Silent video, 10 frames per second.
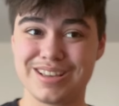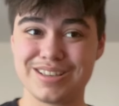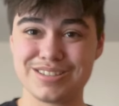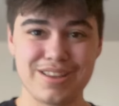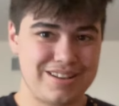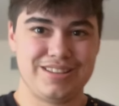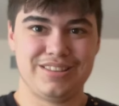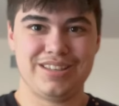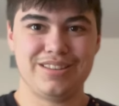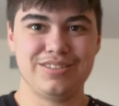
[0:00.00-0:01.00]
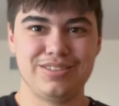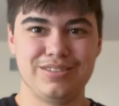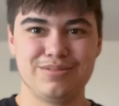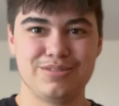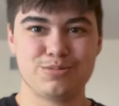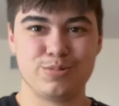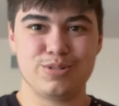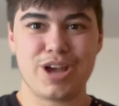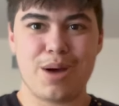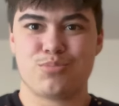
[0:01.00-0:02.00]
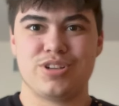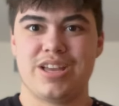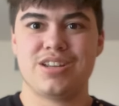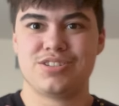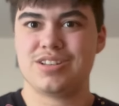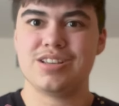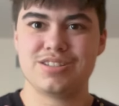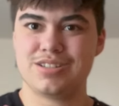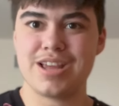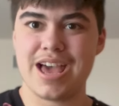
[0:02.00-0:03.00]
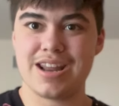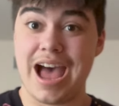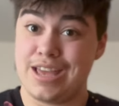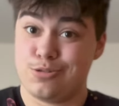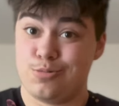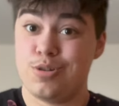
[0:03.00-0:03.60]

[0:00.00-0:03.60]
suddenly comprehension is dead? I don't